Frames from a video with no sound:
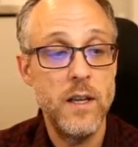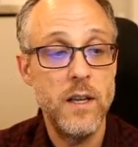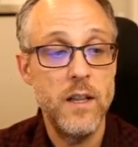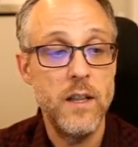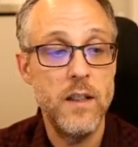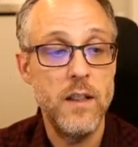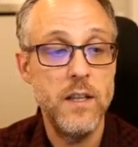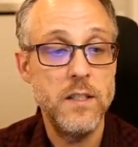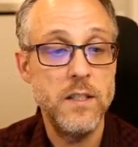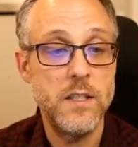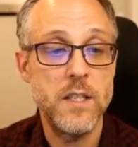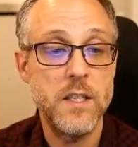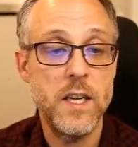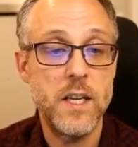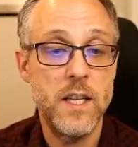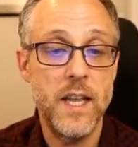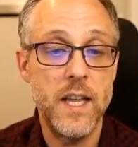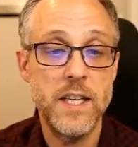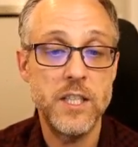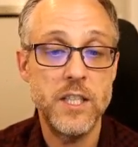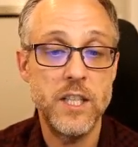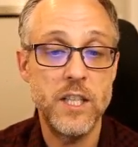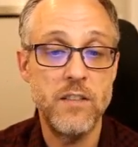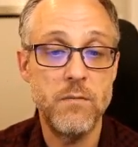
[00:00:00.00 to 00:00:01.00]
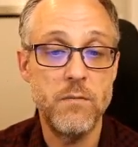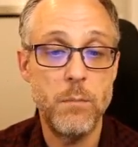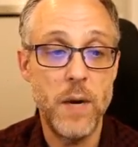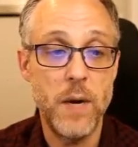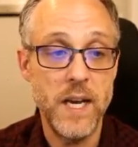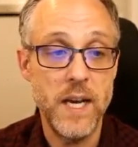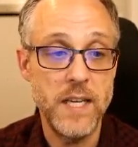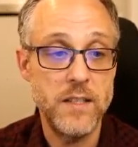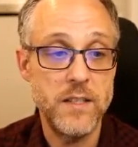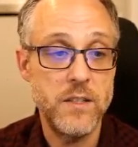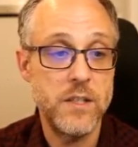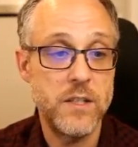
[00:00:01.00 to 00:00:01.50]
This is a collection of
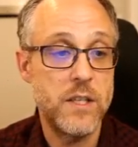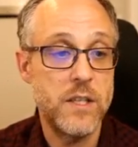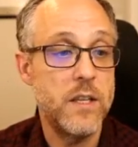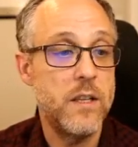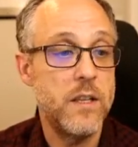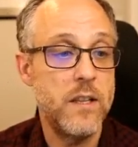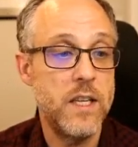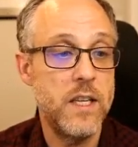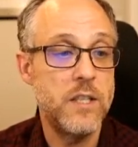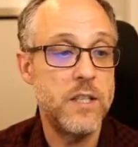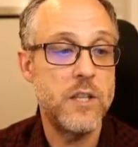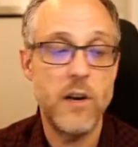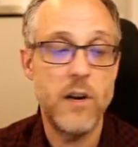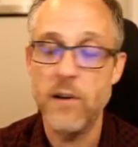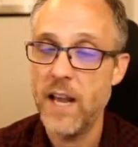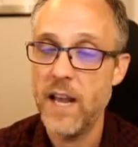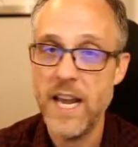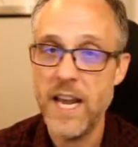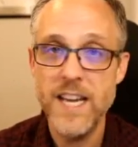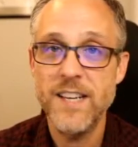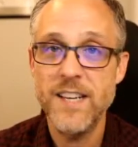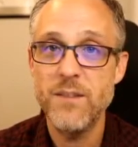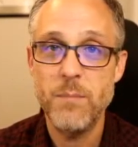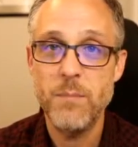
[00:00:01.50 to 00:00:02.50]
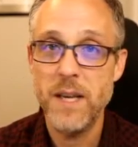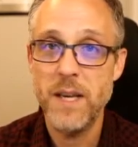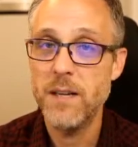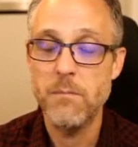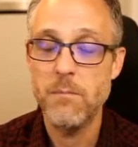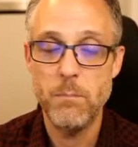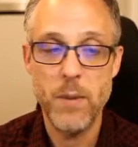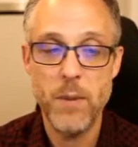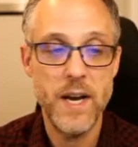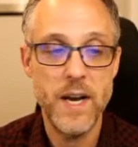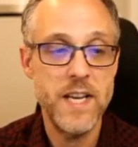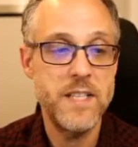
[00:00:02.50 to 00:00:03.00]
bytes. These are
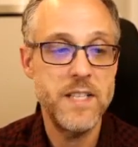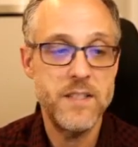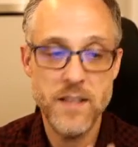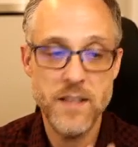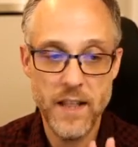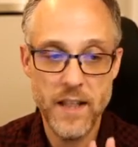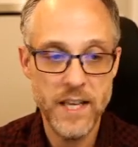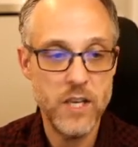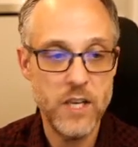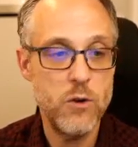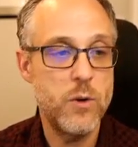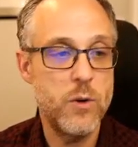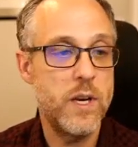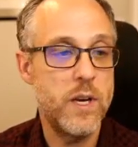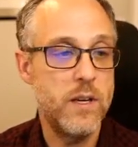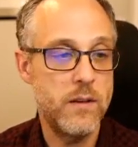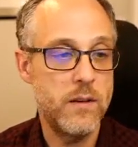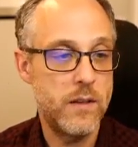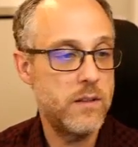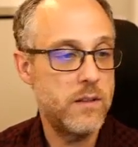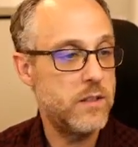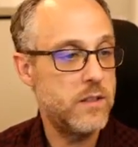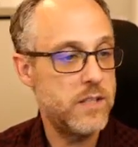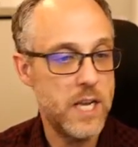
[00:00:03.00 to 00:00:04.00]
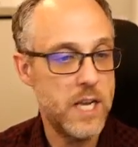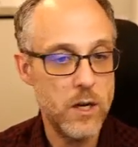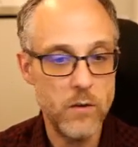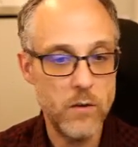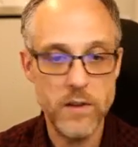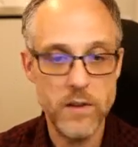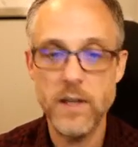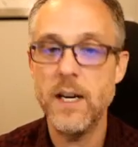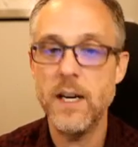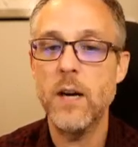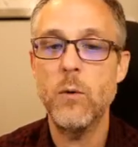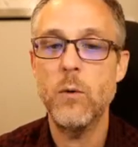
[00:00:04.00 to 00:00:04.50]
8-bit bytes, like you can send over
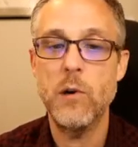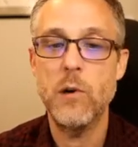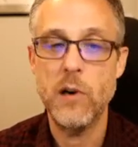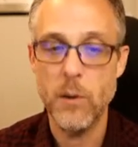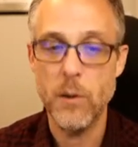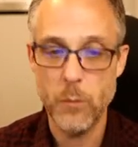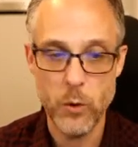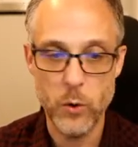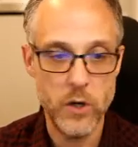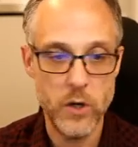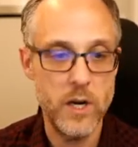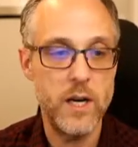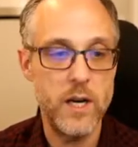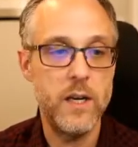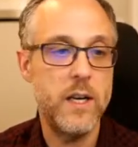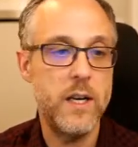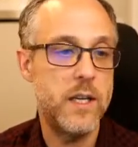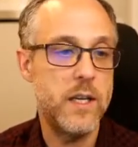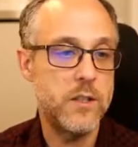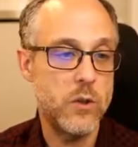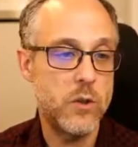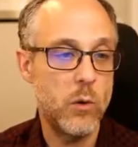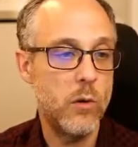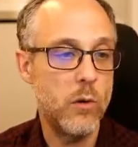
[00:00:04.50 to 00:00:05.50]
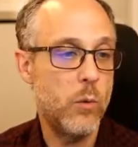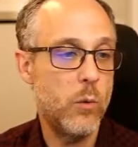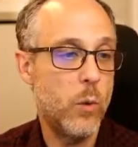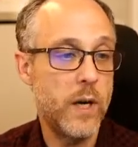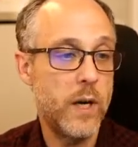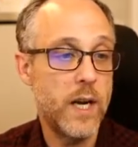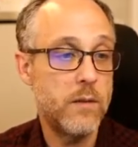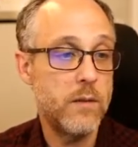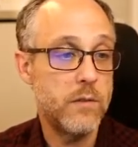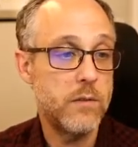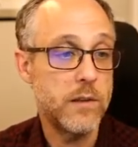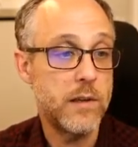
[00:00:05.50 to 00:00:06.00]
the network or put on a disk or
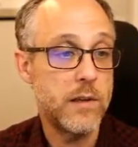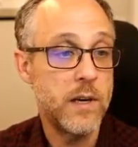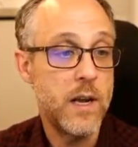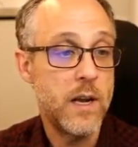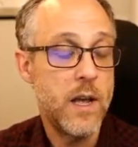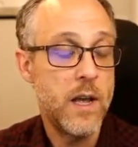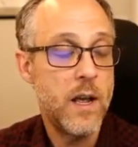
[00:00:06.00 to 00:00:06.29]
whatever.